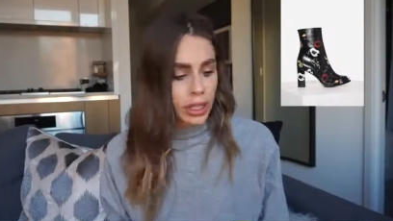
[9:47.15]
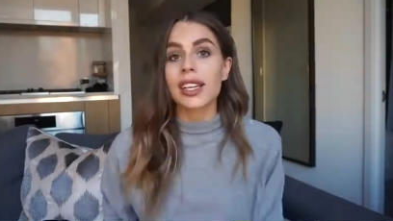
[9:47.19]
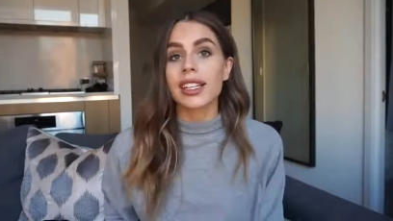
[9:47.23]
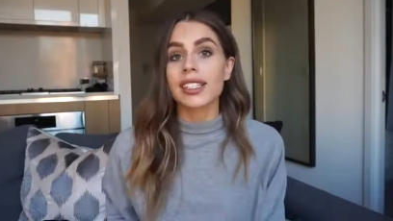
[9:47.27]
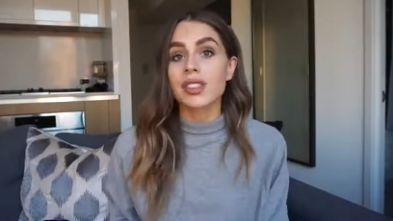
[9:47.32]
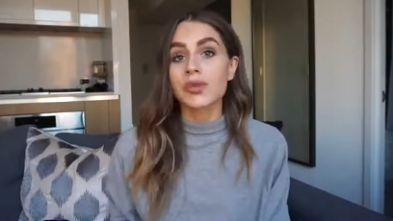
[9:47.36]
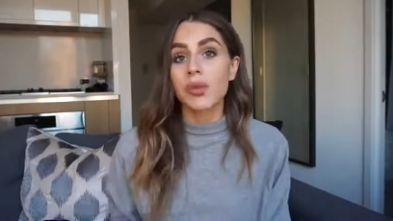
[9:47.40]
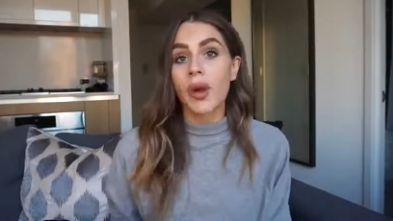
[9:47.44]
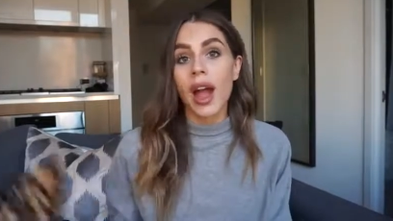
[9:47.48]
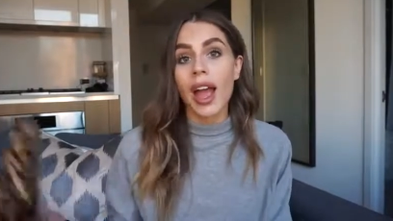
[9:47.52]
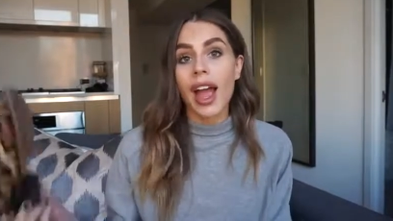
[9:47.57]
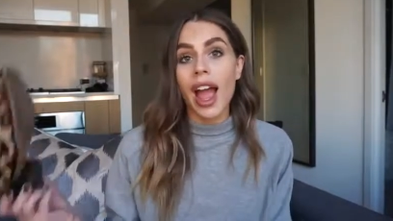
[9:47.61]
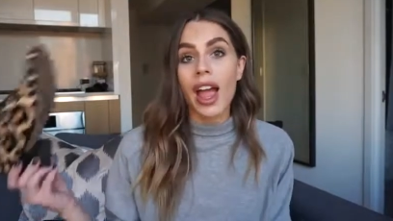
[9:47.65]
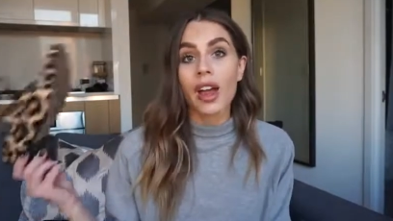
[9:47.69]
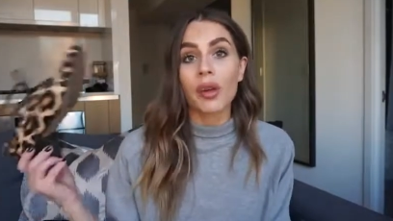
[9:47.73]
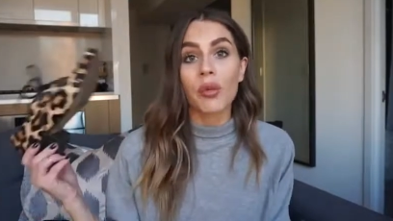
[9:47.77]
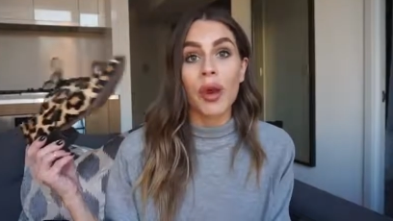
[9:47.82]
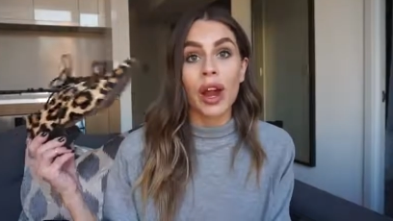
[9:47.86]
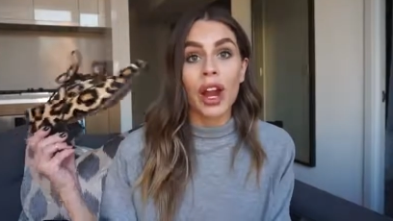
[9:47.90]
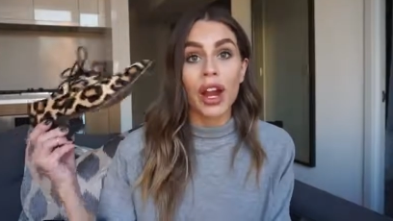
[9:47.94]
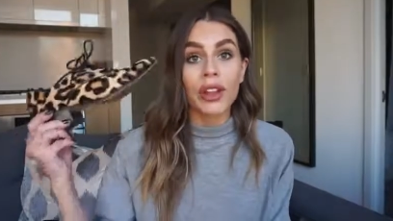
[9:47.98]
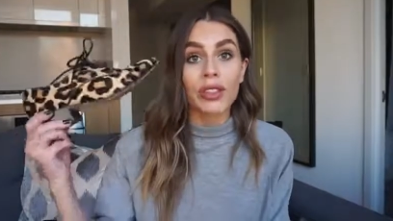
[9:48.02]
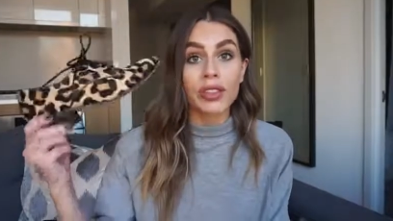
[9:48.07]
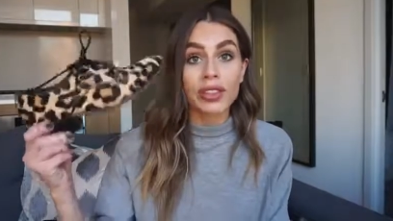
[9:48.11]
That is why I
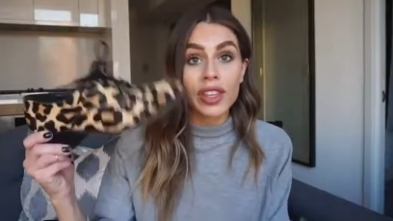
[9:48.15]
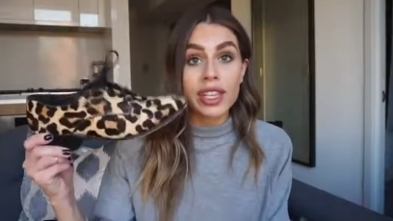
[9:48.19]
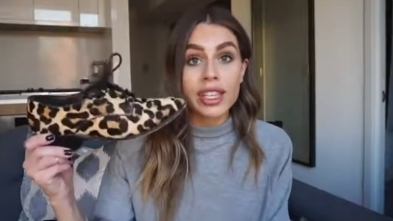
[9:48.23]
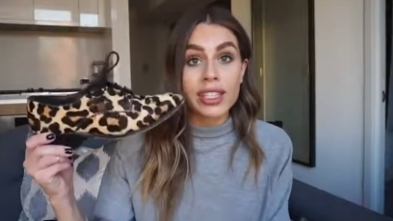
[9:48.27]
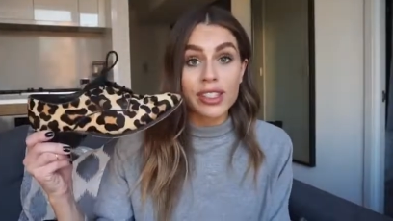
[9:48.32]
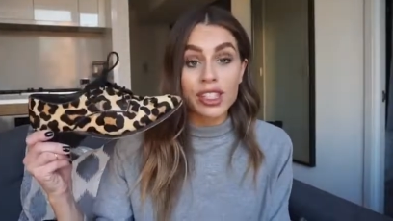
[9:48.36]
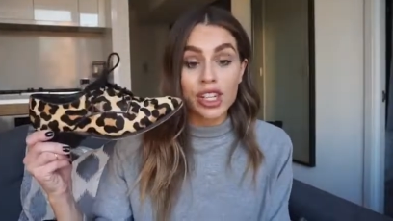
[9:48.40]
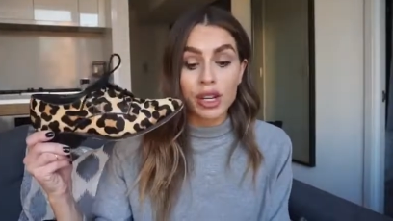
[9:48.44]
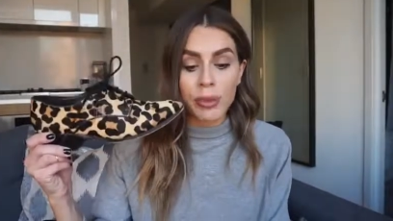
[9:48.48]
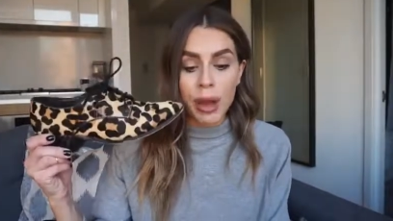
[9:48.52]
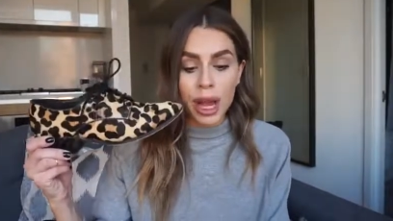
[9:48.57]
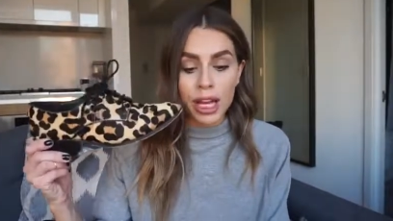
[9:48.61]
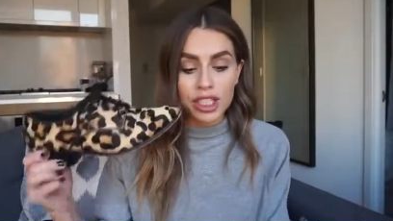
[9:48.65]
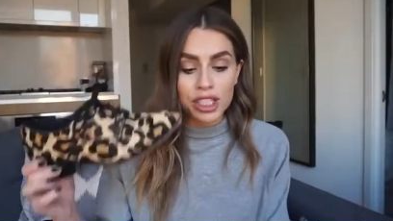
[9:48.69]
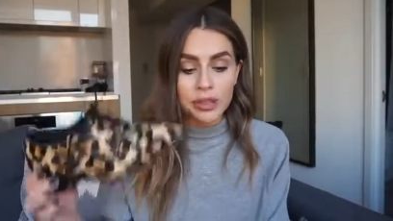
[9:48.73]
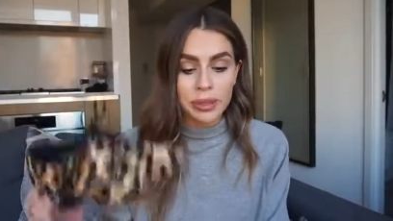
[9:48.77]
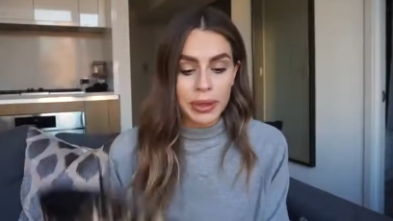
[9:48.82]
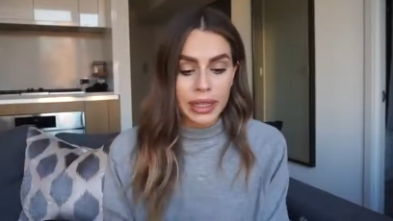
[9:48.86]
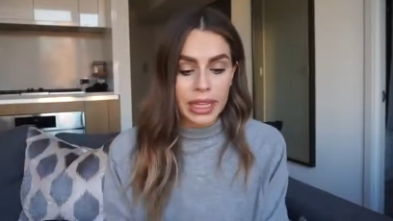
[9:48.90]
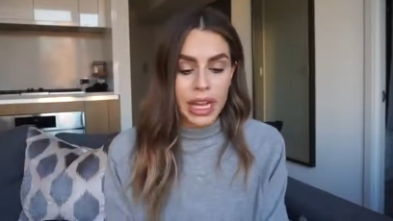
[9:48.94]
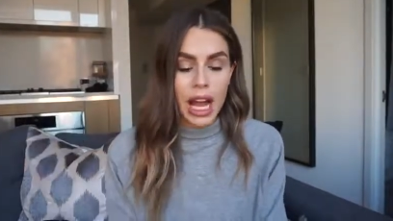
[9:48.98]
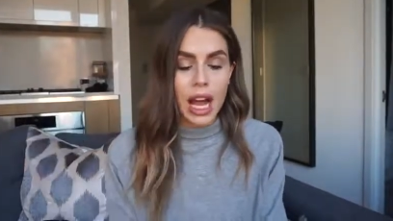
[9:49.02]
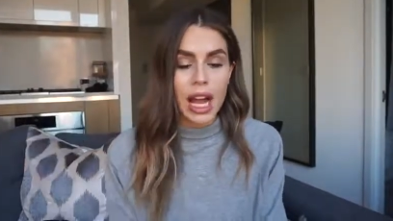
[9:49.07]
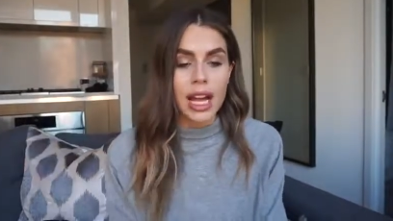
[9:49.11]
wear these so much
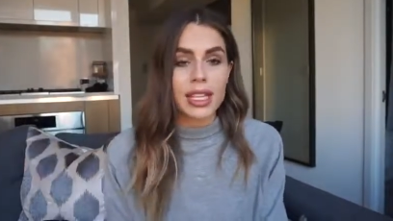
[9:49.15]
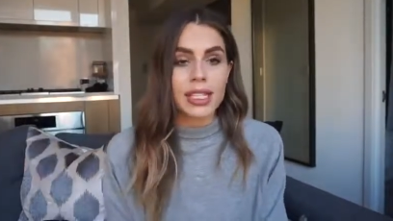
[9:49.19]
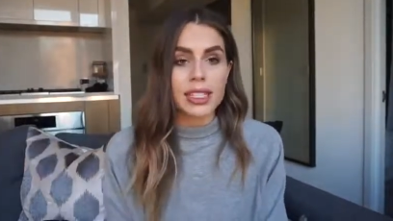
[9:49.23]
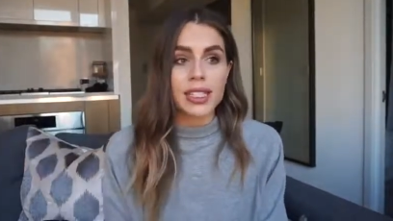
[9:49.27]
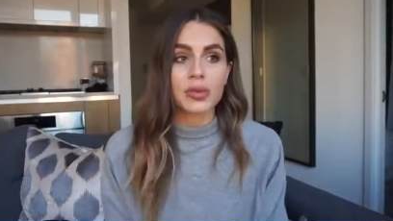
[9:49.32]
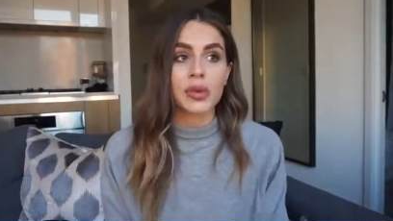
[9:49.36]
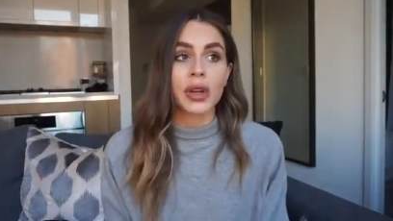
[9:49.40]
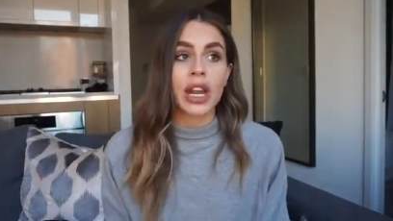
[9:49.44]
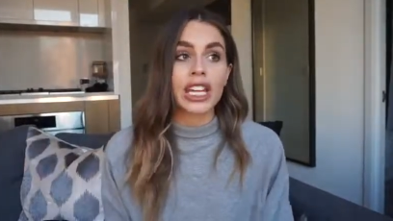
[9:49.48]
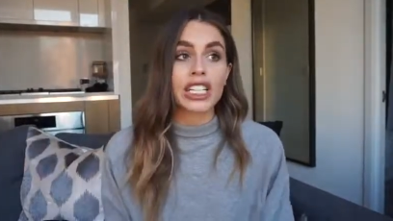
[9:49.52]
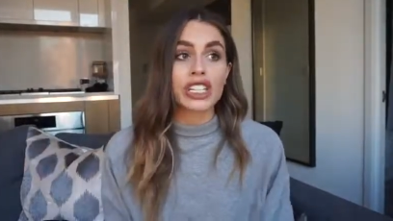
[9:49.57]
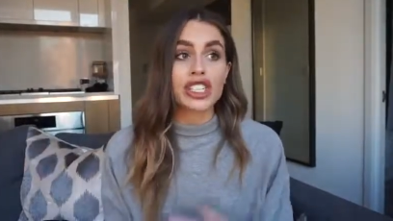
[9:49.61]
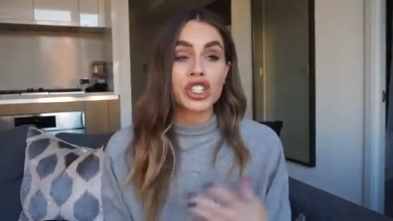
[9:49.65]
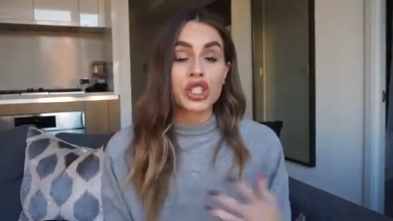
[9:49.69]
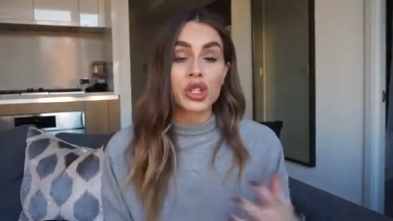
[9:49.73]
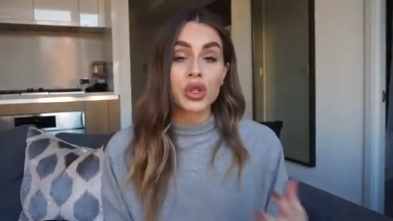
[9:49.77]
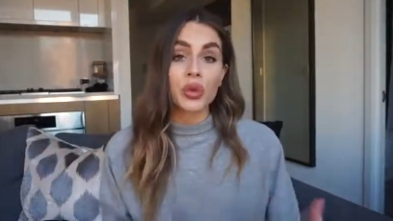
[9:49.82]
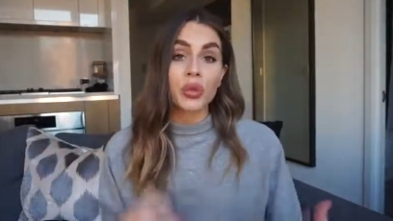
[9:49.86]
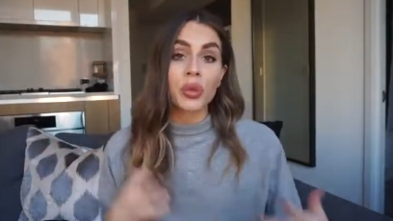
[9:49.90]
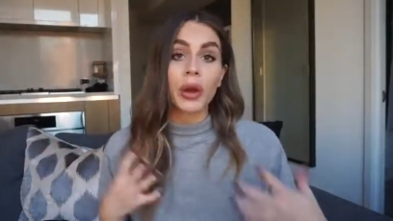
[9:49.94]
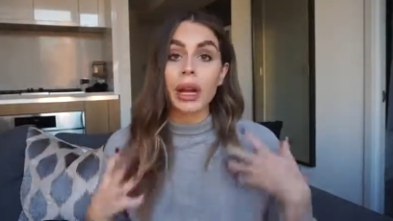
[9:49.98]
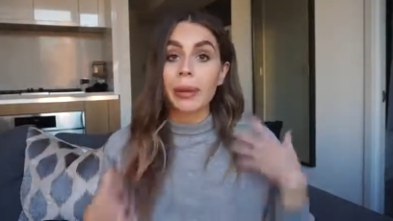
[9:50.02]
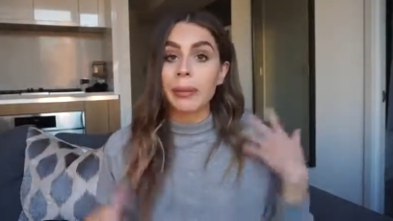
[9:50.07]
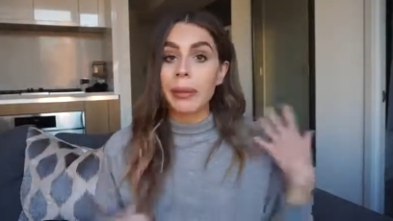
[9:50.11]
because when I
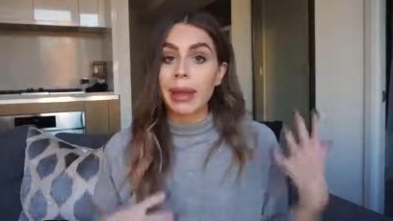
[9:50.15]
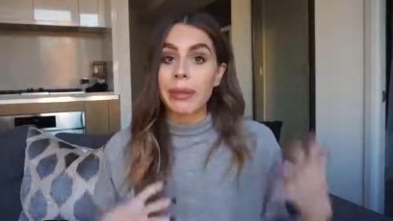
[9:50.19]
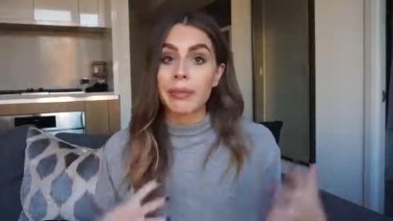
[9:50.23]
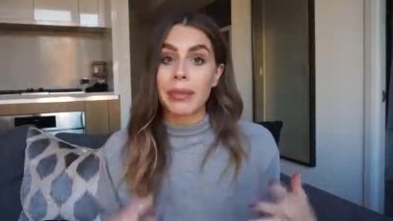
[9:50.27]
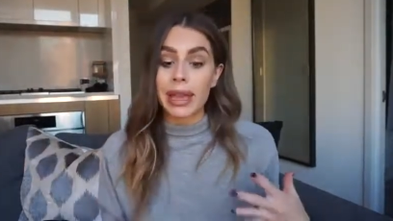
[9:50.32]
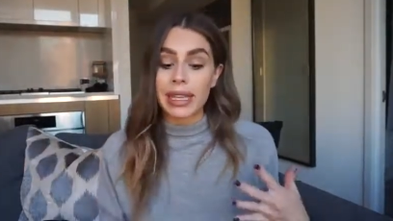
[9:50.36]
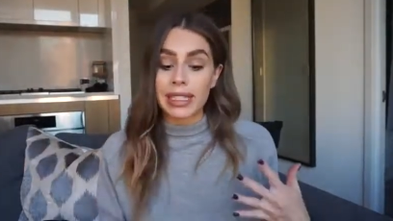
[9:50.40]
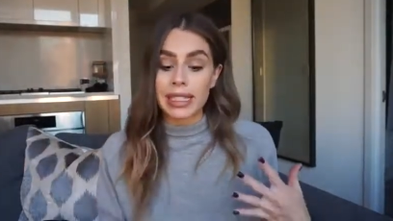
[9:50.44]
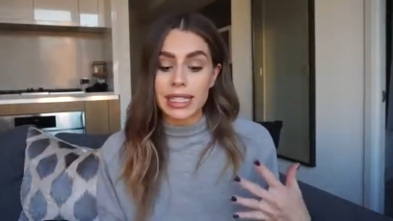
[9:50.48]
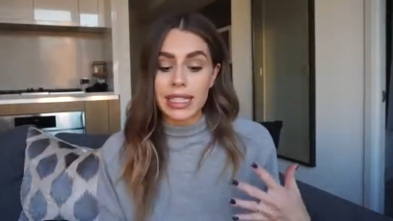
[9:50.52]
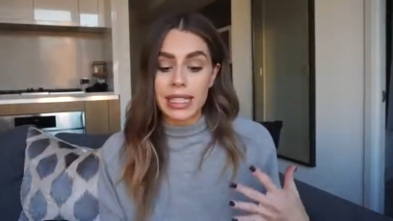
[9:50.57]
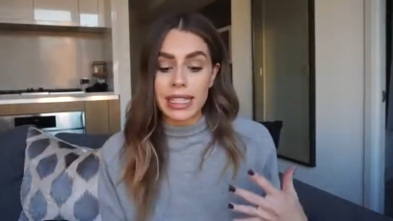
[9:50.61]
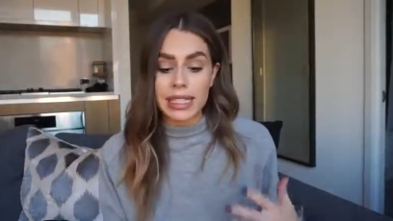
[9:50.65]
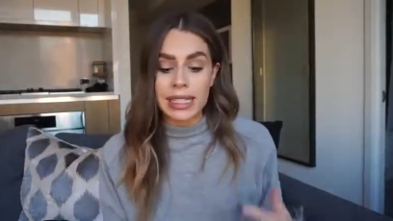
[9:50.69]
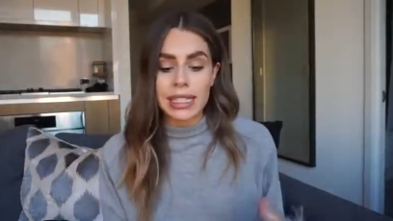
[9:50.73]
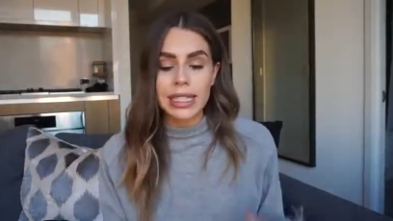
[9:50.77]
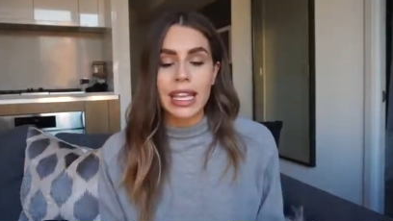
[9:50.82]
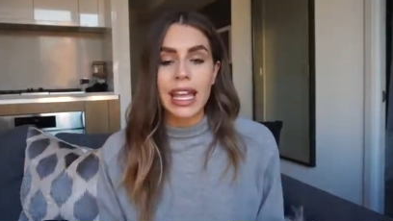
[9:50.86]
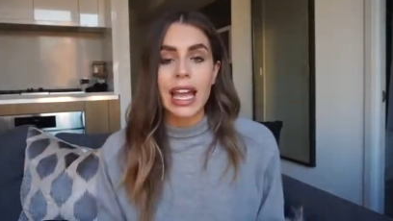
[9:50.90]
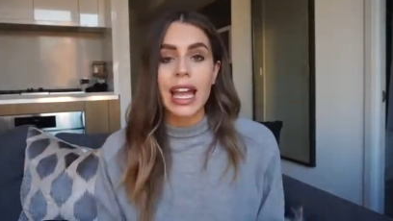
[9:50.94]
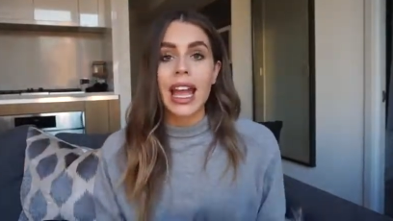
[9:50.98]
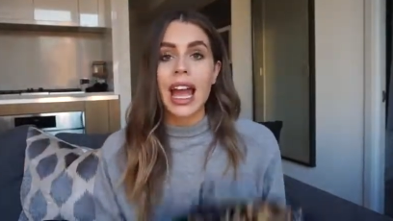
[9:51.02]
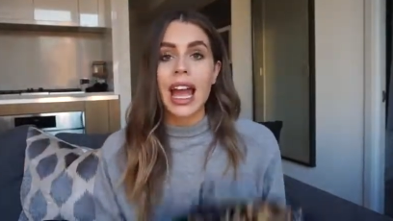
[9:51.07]
do wear my basics